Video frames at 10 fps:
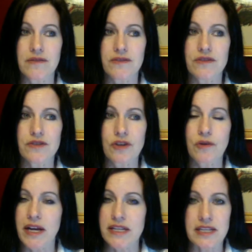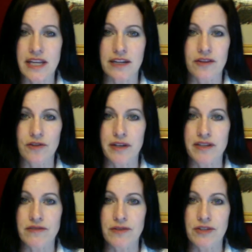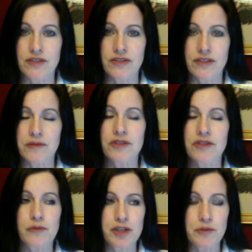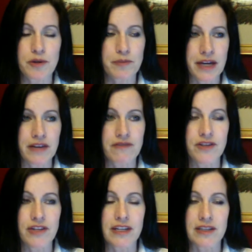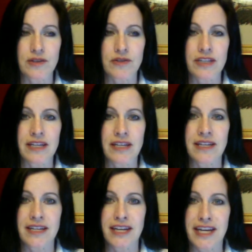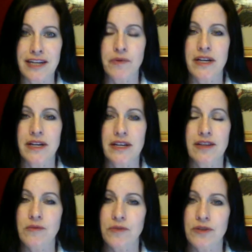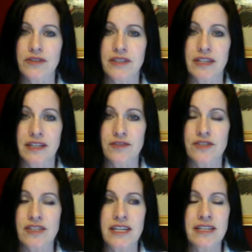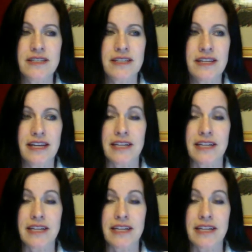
So isolated through my divorce. It was so much more painful and lonely than anyone in the world can understand.